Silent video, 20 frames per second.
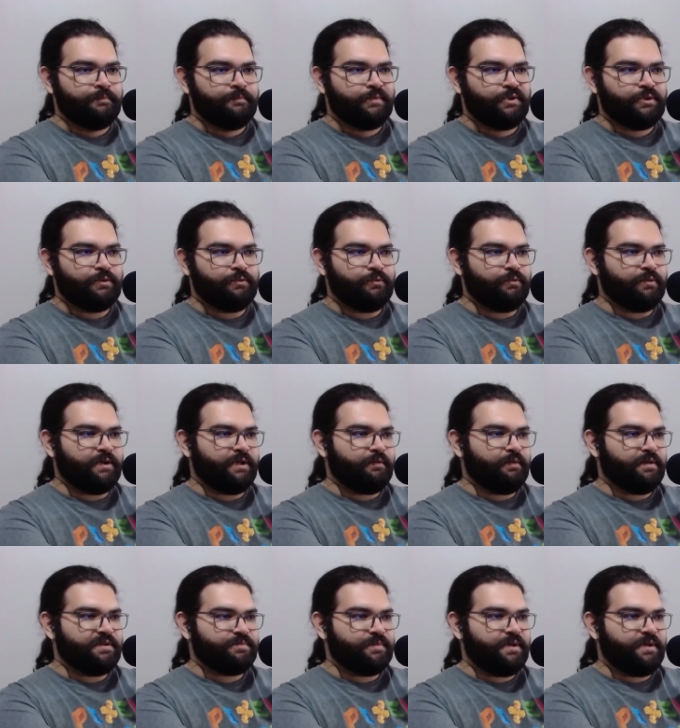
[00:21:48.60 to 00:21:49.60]
So Ulrich
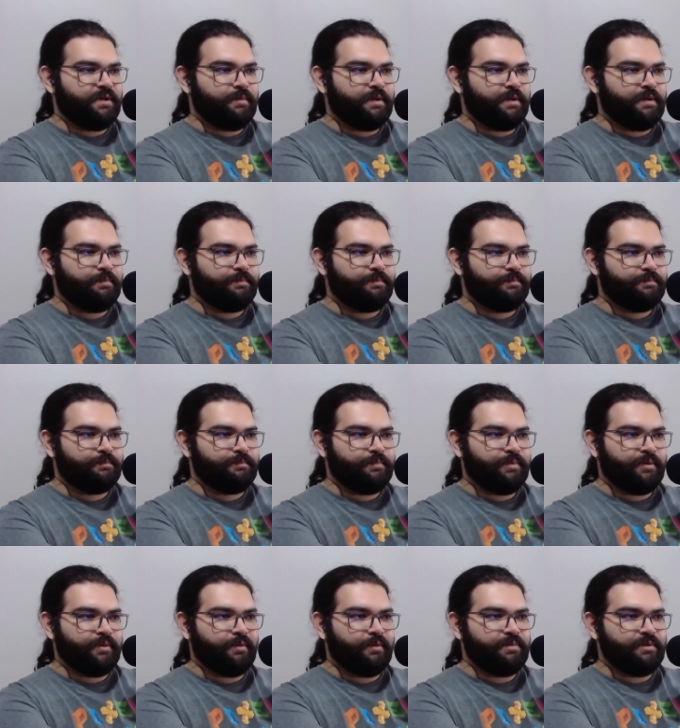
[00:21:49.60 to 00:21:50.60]
was maybe a
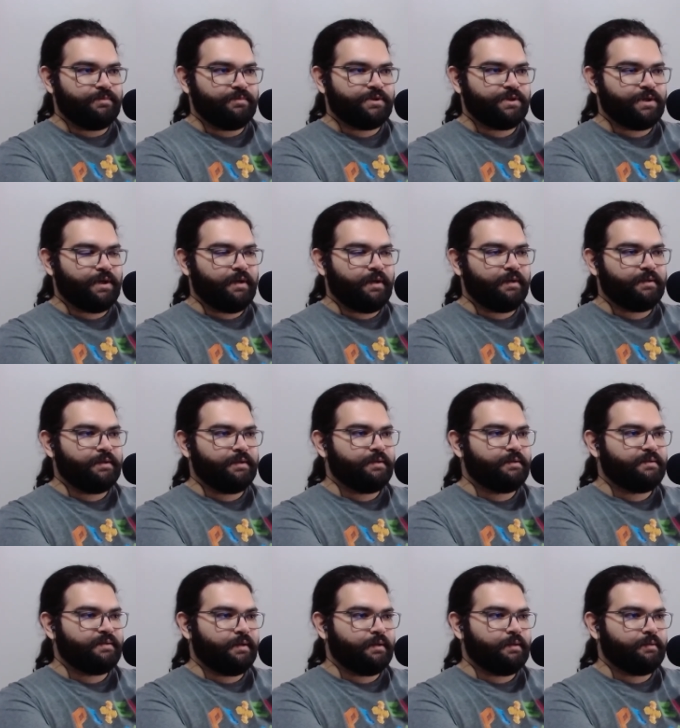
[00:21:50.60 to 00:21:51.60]
problem child in the
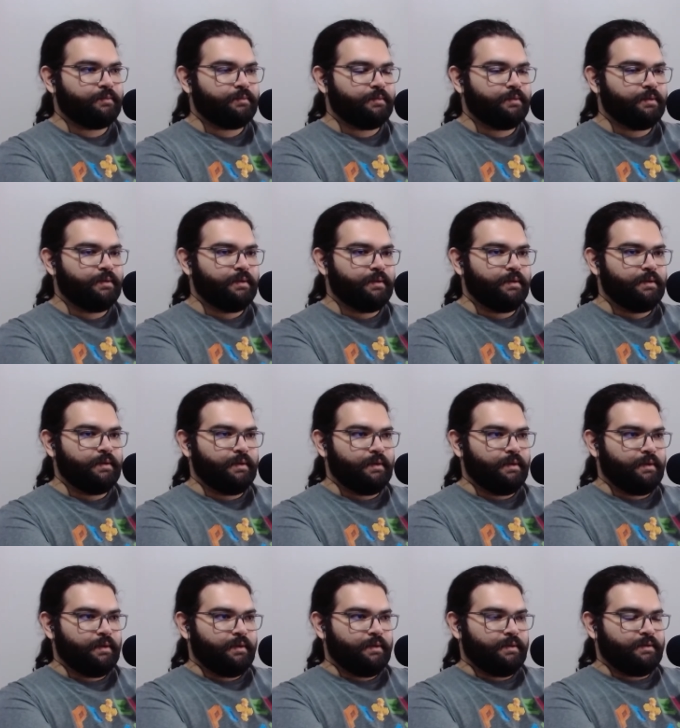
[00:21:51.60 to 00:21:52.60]
town.
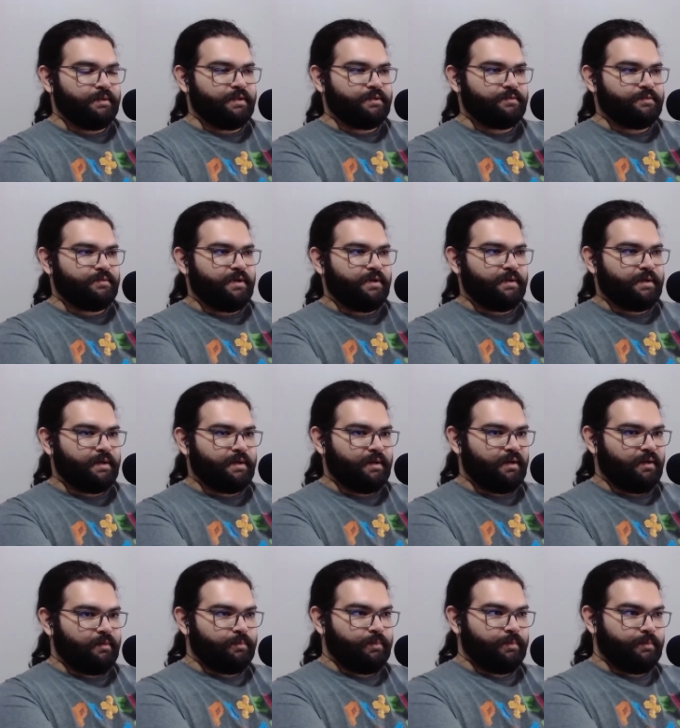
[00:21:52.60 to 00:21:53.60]
That's why
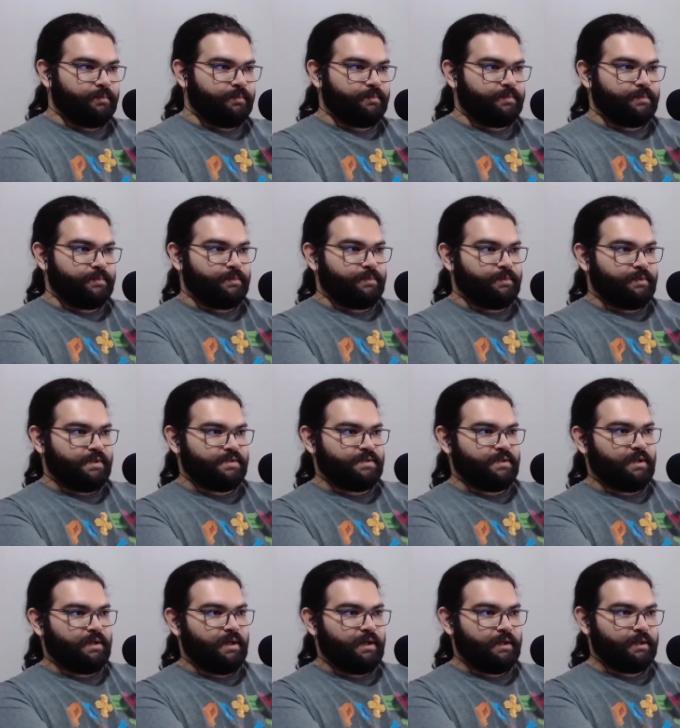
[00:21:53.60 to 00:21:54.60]
Cup
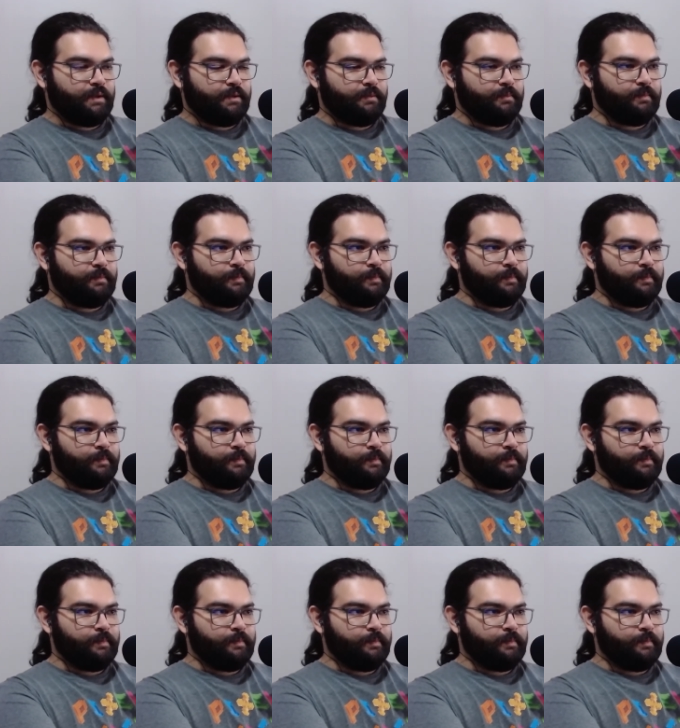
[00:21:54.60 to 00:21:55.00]
doesn't like him.